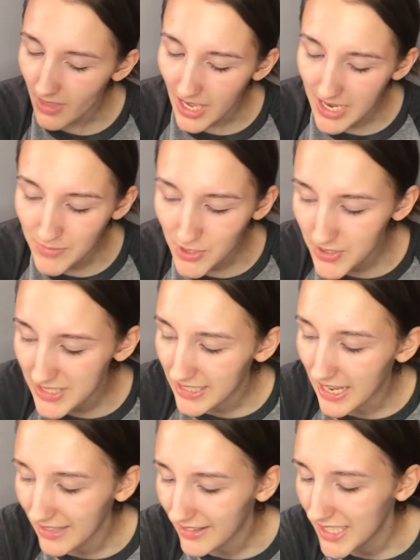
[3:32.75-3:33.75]
I'm using
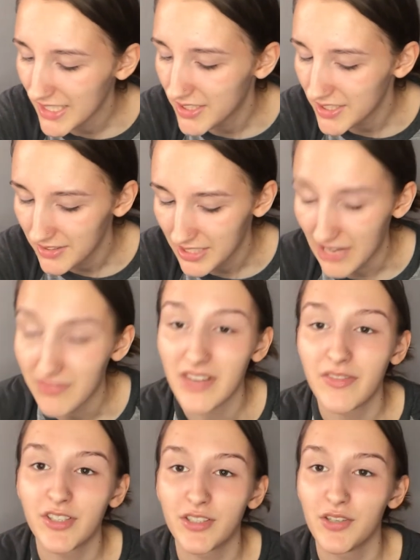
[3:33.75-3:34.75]
eyeliner that I've
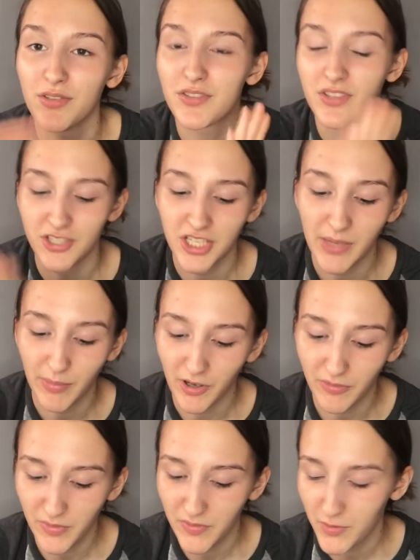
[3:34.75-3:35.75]
never used the shape
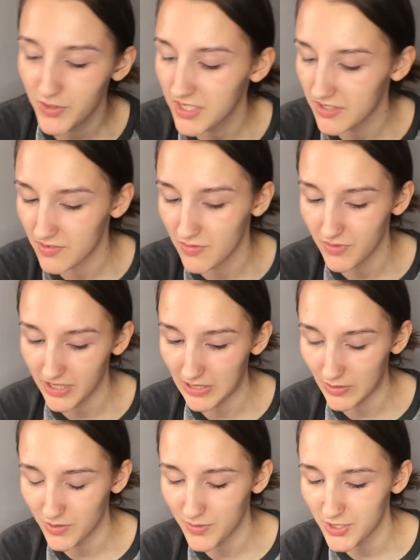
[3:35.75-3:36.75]
of before because it's a really
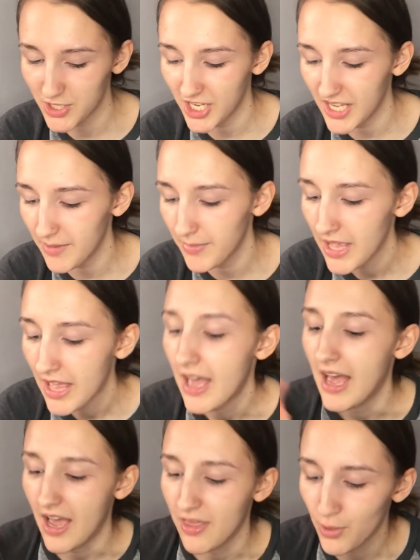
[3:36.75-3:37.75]
awkward shape,
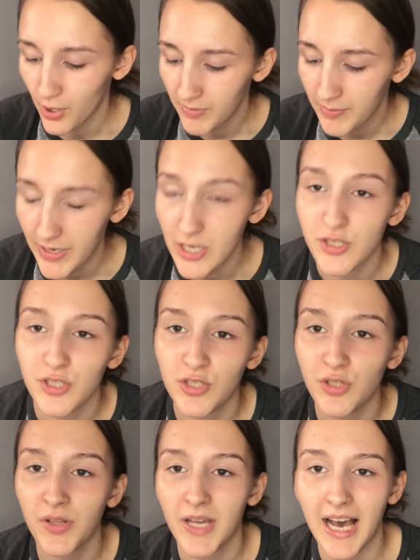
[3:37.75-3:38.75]
I thought it'd be better to just
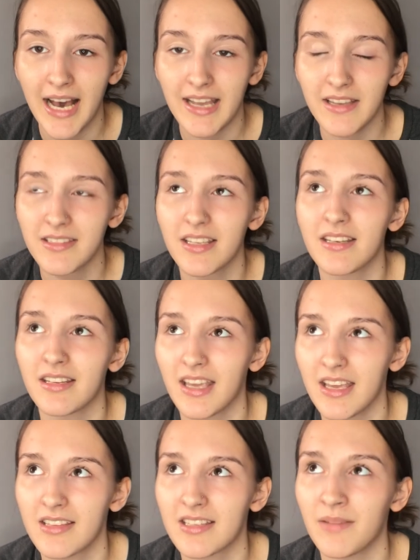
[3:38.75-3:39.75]
do the eyes in
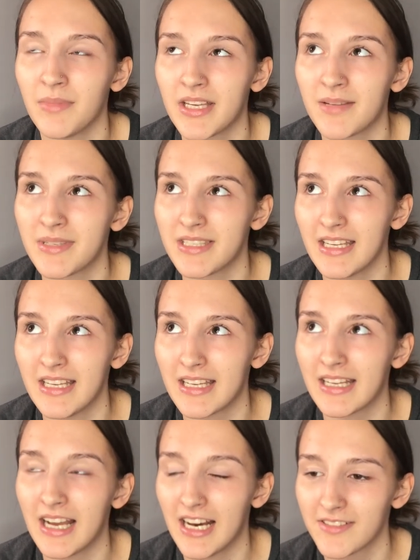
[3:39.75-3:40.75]
case I make a mistake
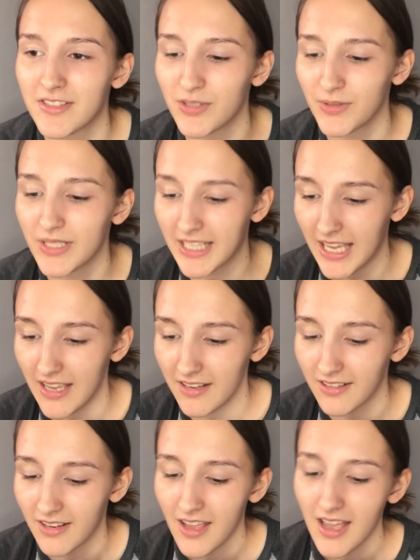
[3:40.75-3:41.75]
and have to do it
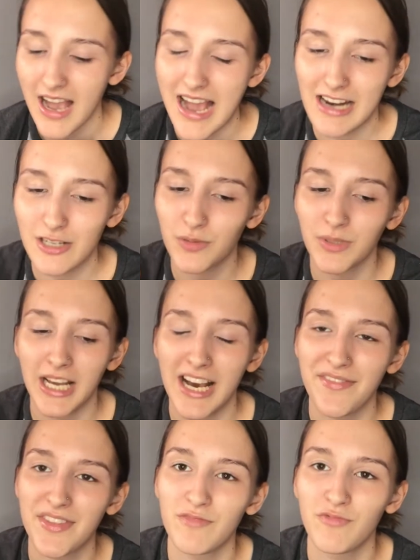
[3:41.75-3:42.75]
again. And I don't want to
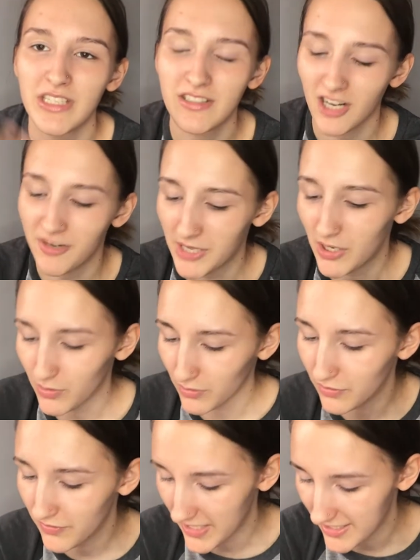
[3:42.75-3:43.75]
have to restart my whole
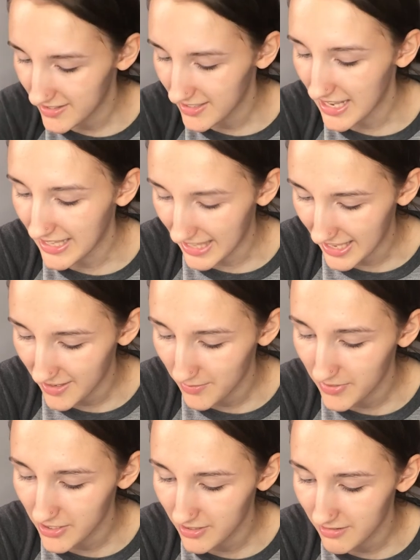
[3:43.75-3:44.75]
face again,
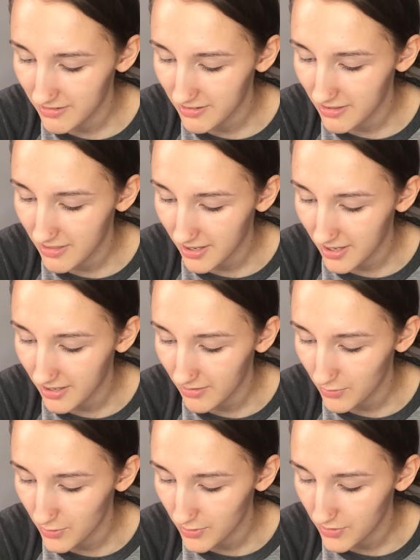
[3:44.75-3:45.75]
because that
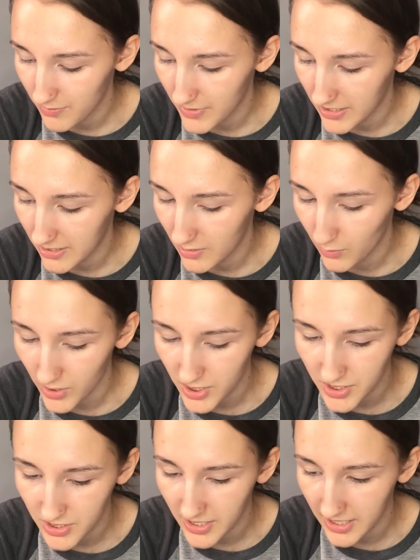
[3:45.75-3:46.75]
would be the
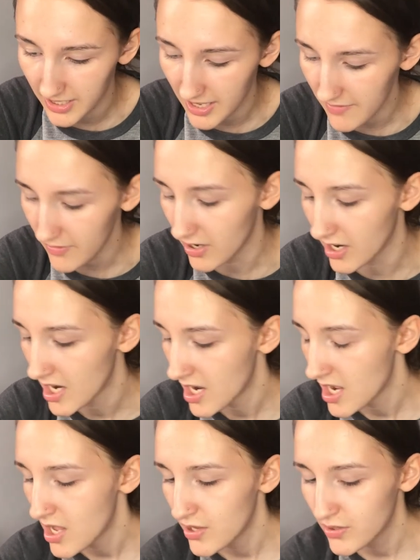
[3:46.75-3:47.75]
worst thing ever.
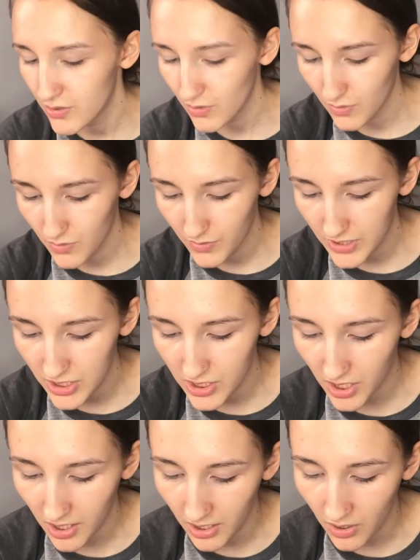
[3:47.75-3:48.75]
So we're
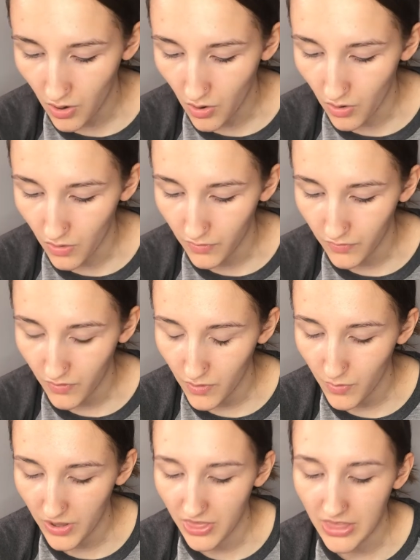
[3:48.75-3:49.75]
starting off
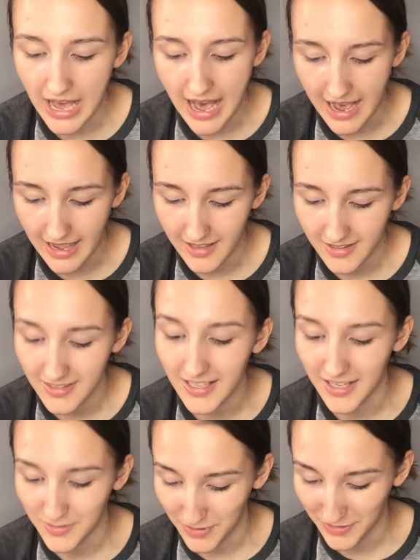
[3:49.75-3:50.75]
with the eyes,
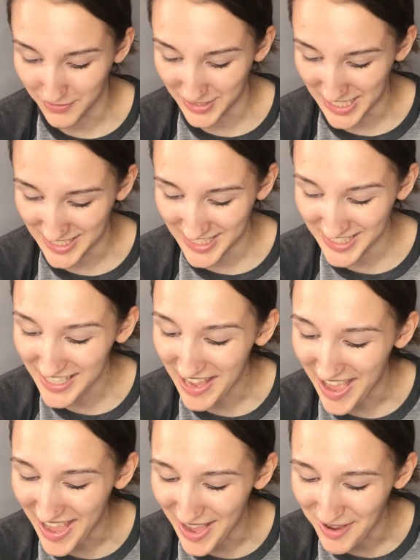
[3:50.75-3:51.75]
as we have stated,
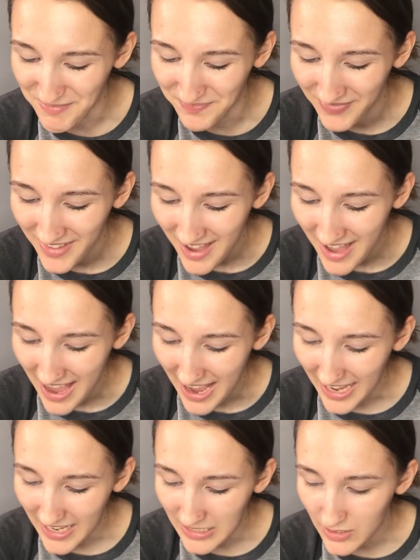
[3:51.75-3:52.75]

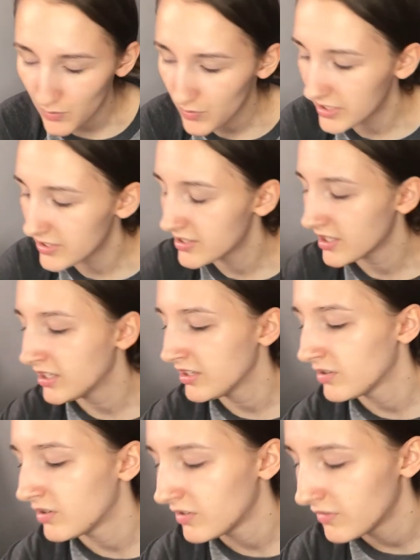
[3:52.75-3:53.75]
and we're
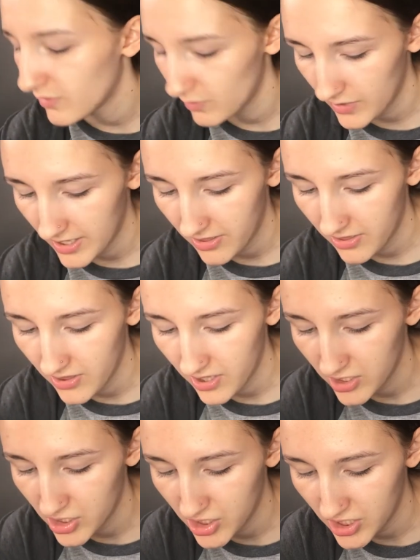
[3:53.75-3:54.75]
starting off with the
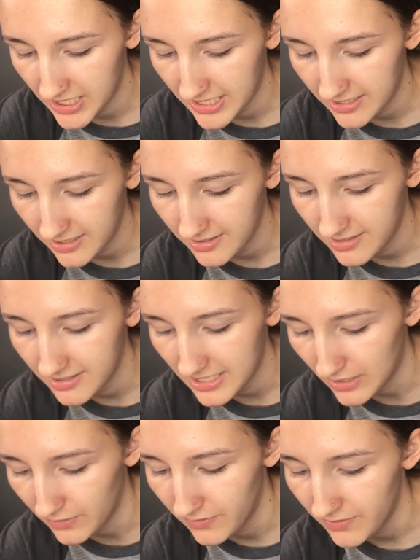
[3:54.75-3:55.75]
shade
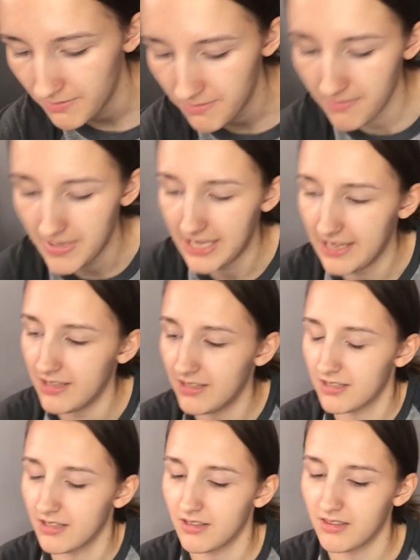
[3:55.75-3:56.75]
Self Made.
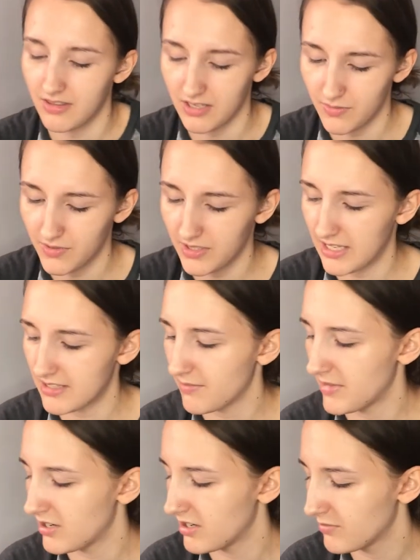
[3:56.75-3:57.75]
This one has a
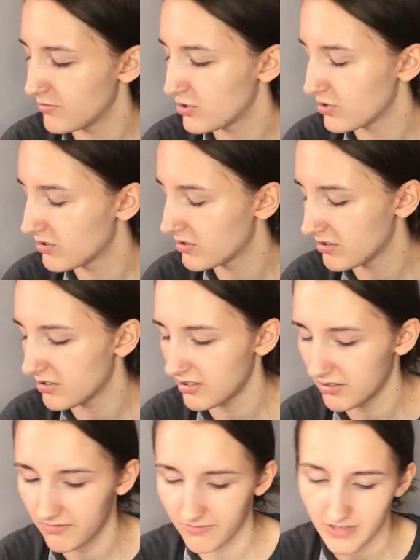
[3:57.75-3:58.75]
mirror, I'm sure, doesn't
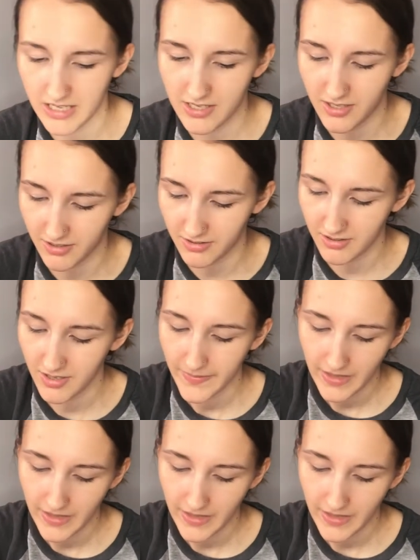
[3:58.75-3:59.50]
it? It does.